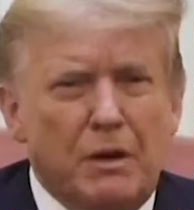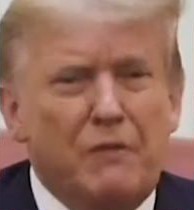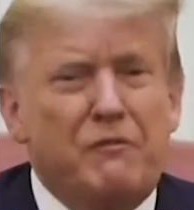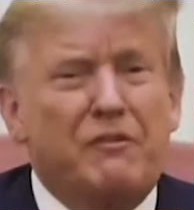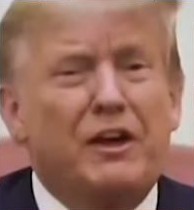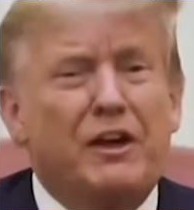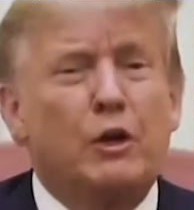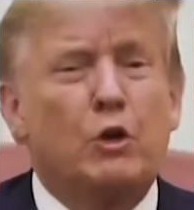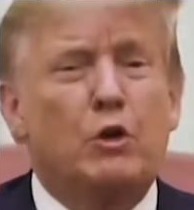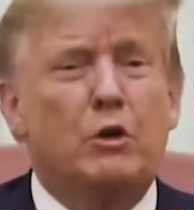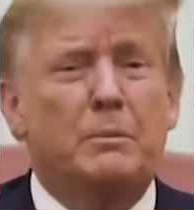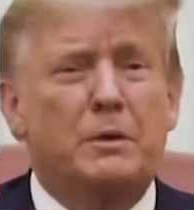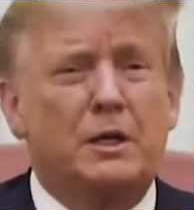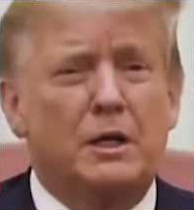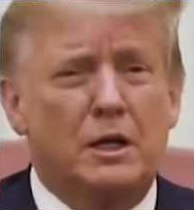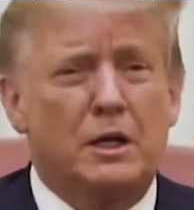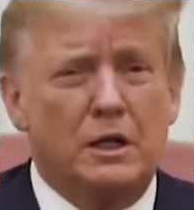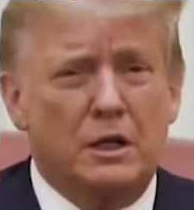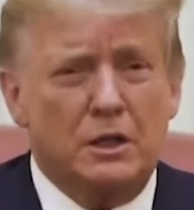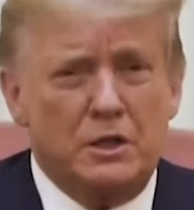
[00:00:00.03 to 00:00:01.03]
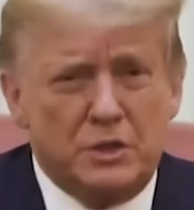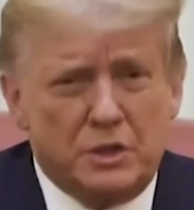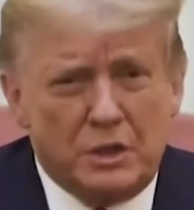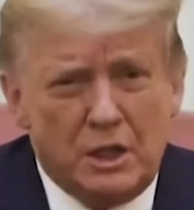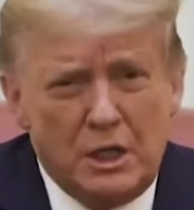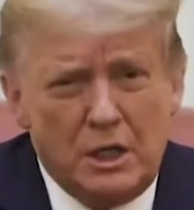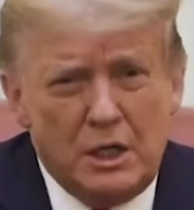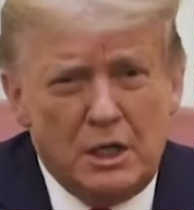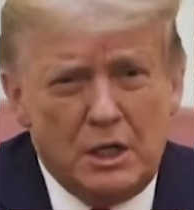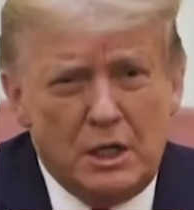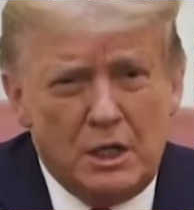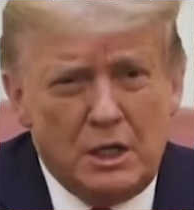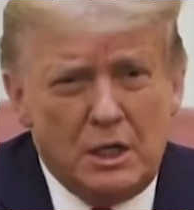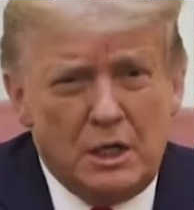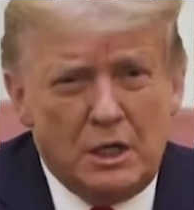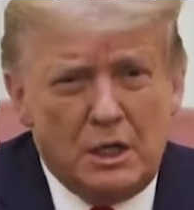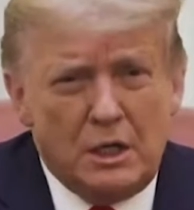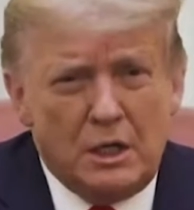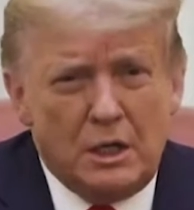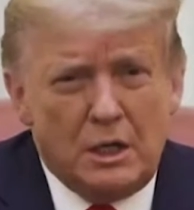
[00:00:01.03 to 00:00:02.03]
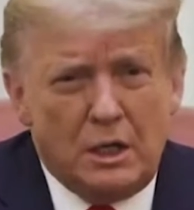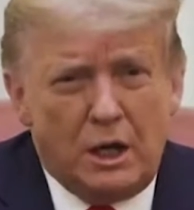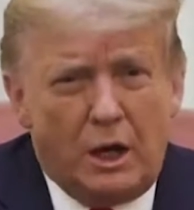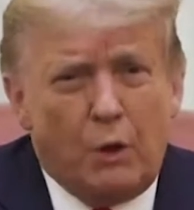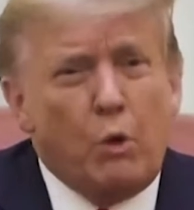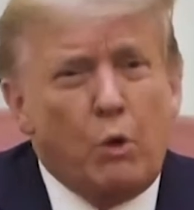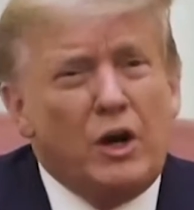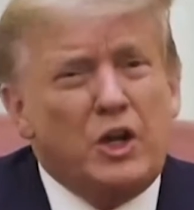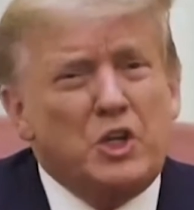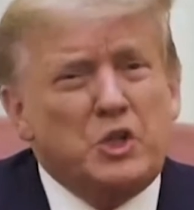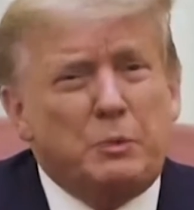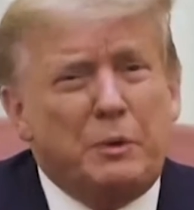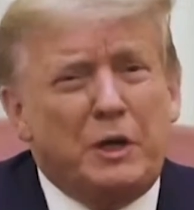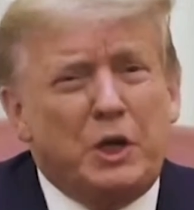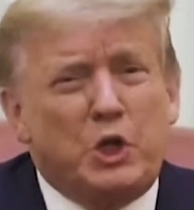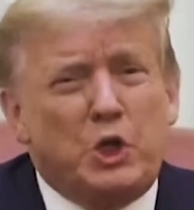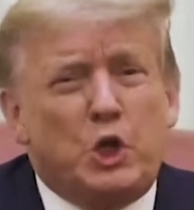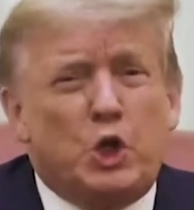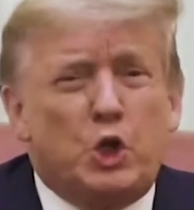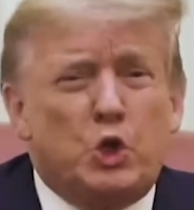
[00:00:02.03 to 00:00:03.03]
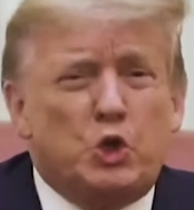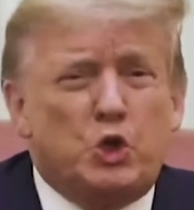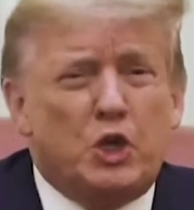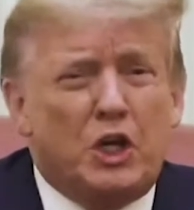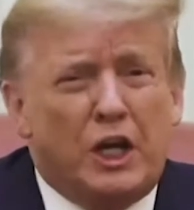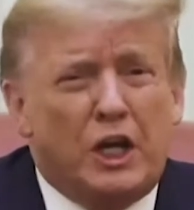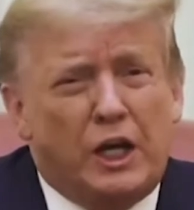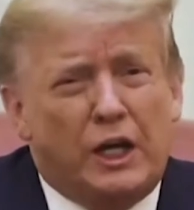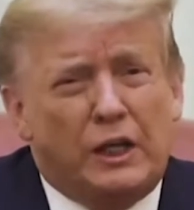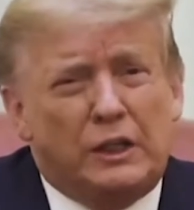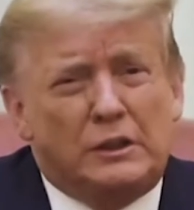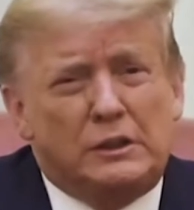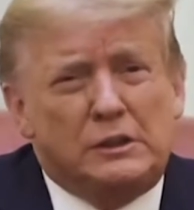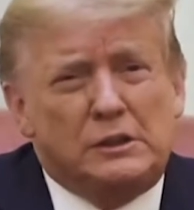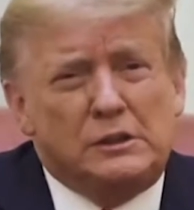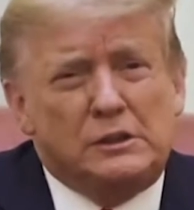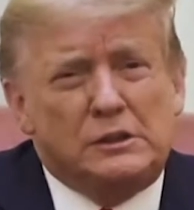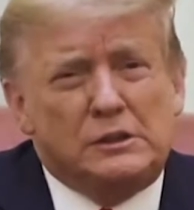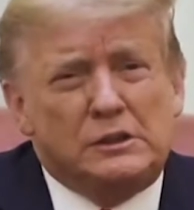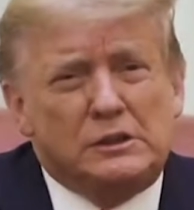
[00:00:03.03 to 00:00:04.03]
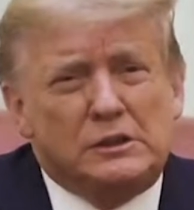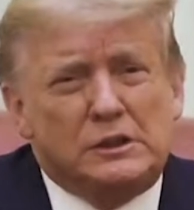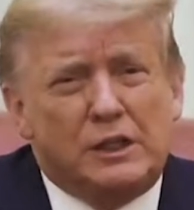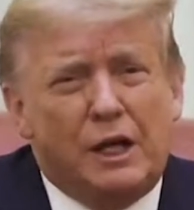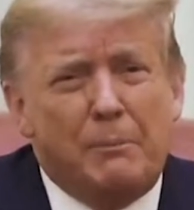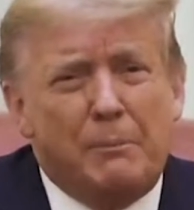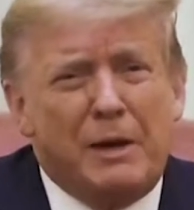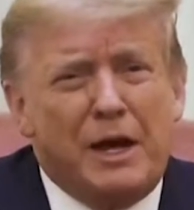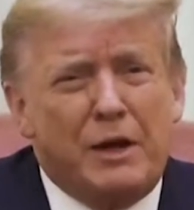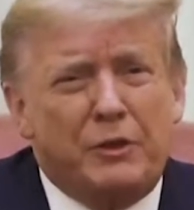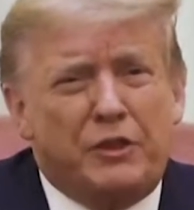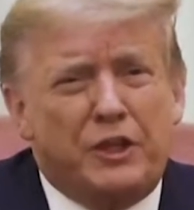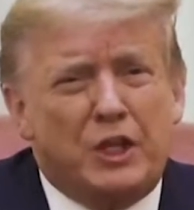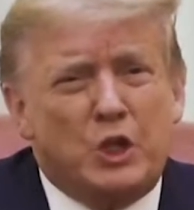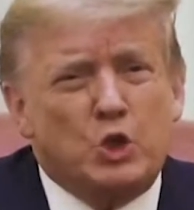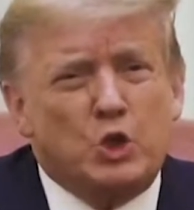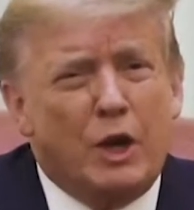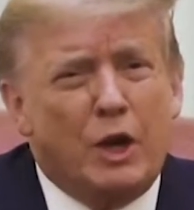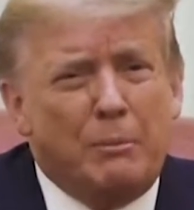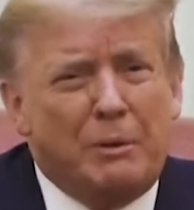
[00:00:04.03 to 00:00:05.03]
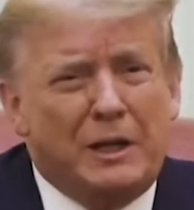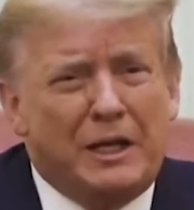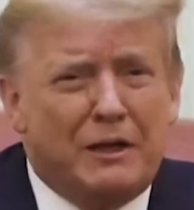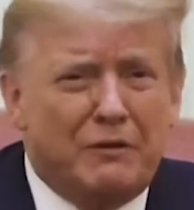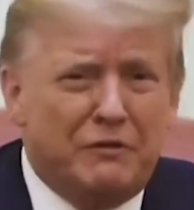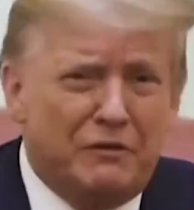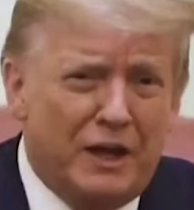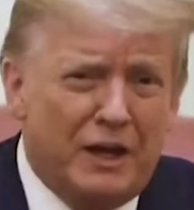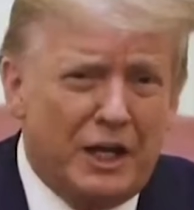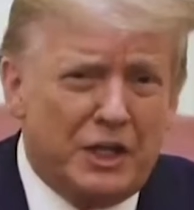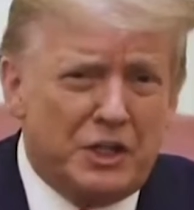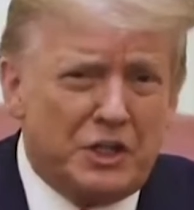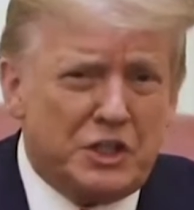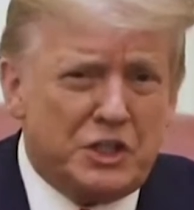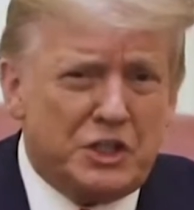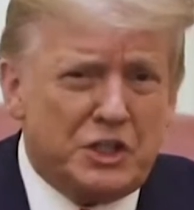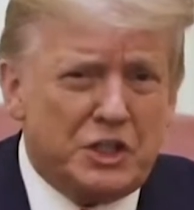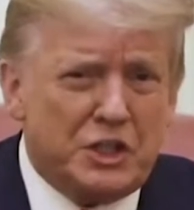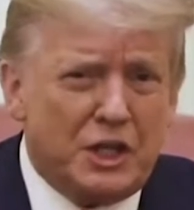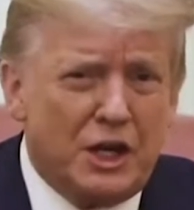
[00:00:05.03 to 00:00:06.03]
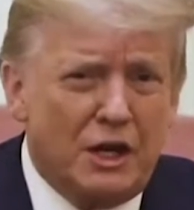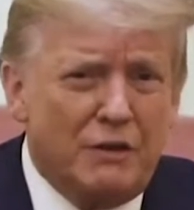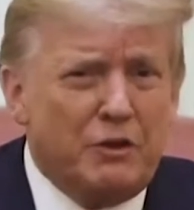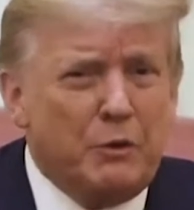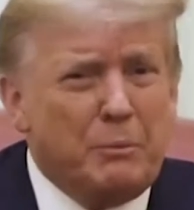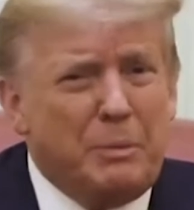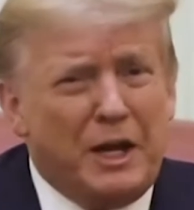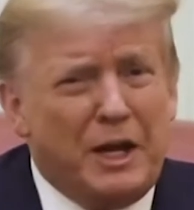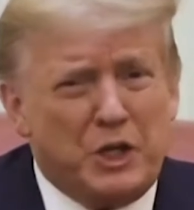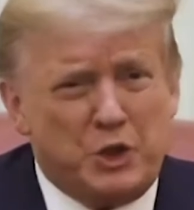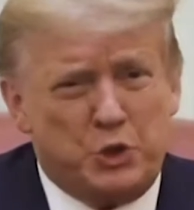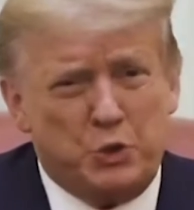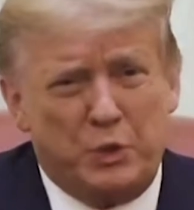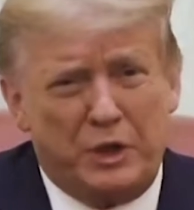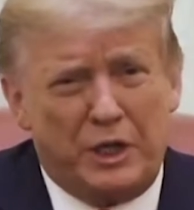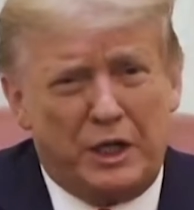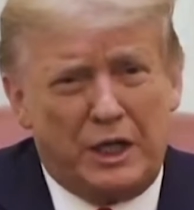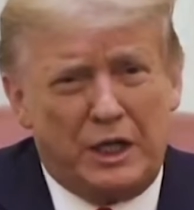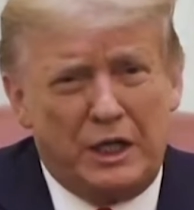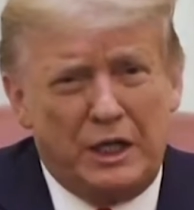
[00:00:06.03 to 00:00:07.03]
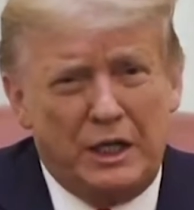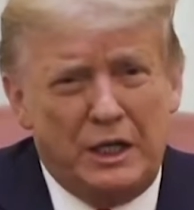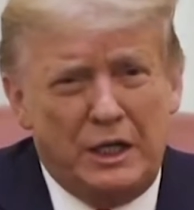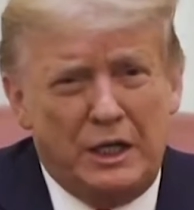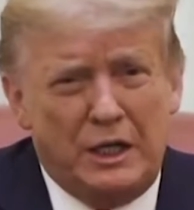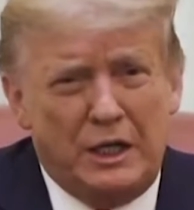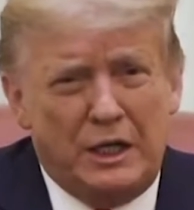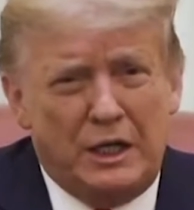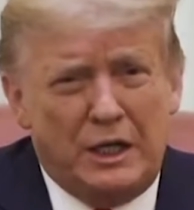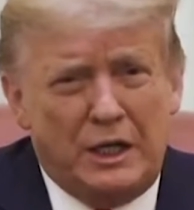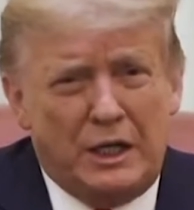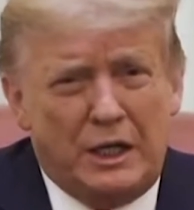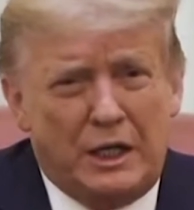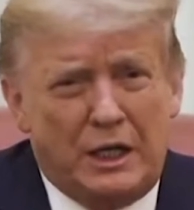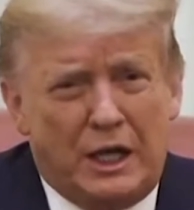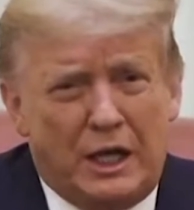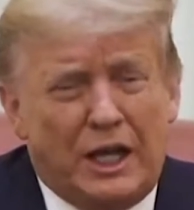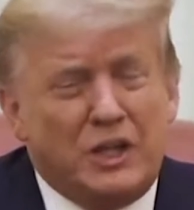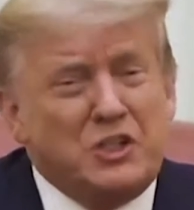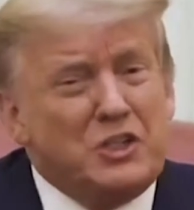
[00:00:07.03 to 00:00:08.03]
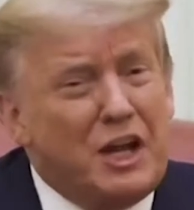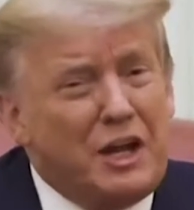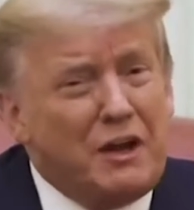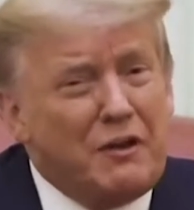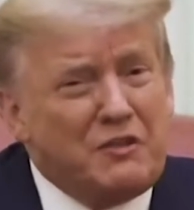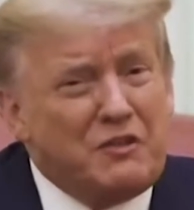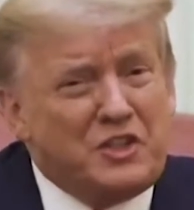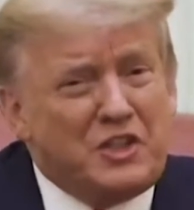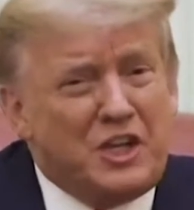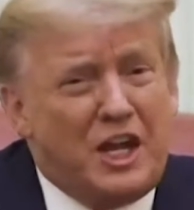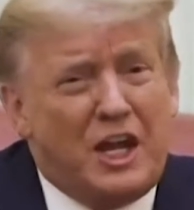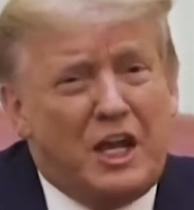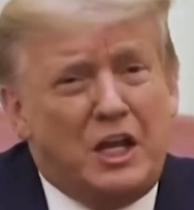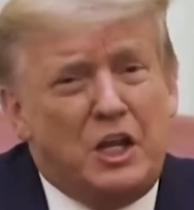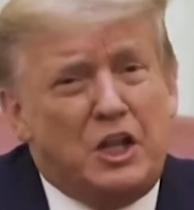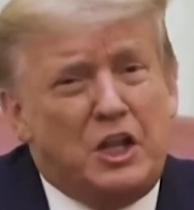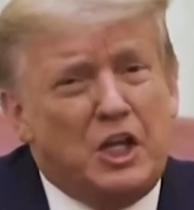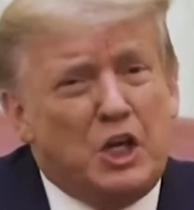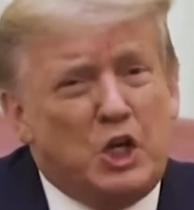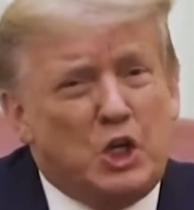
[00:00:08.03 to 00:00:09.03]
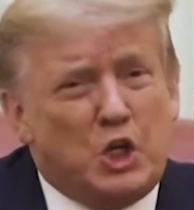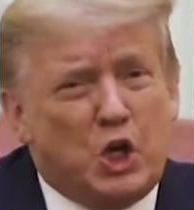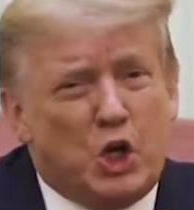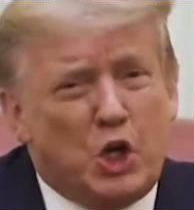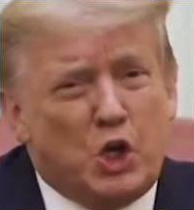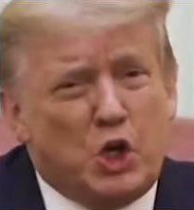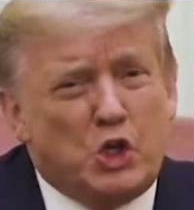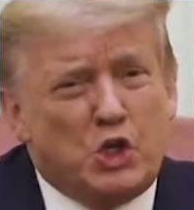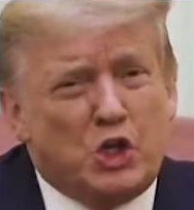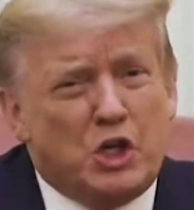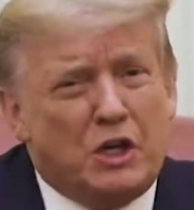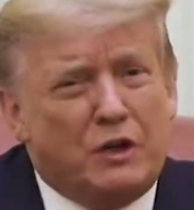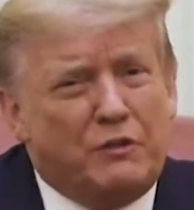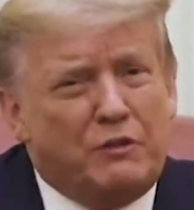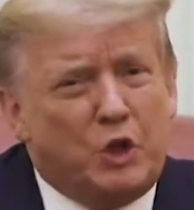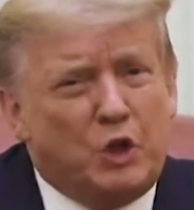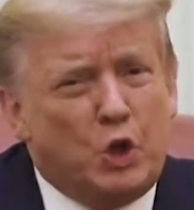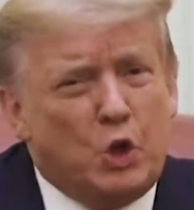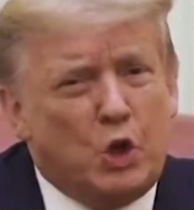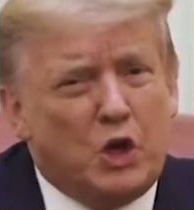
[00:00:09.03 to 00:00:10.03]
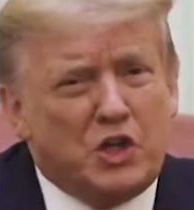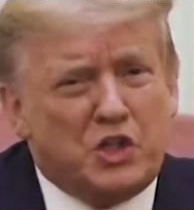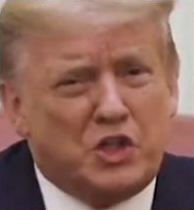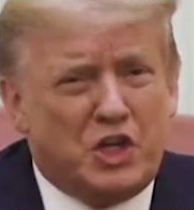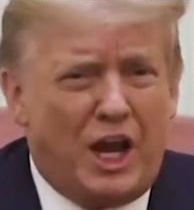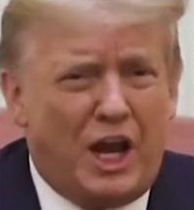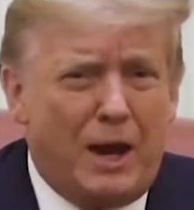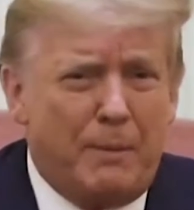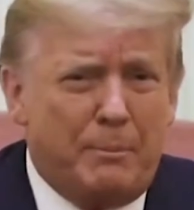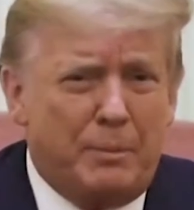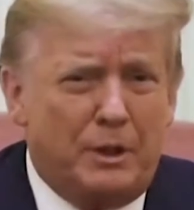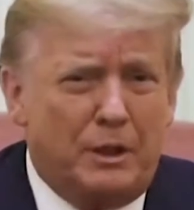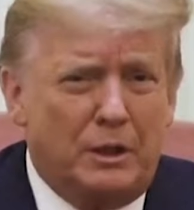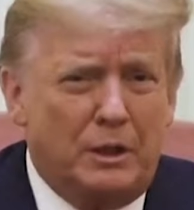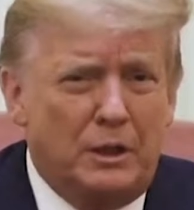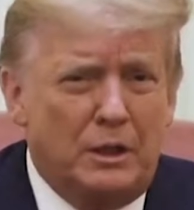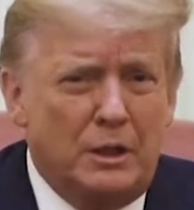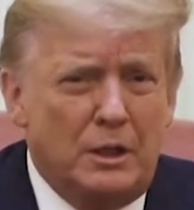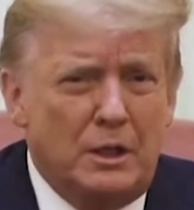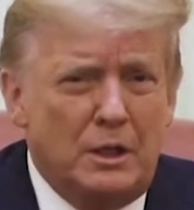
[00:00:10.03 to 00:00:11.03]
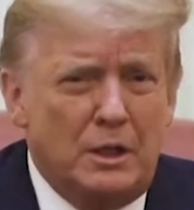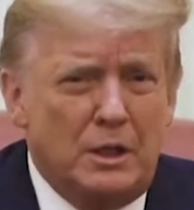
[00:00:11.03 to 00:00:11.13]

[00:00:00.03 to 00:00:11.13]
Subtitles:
My fellow Americans, I want to speak to you tonight about the troubling events of the past week. As I have said, the incursion of the U.S. Capitol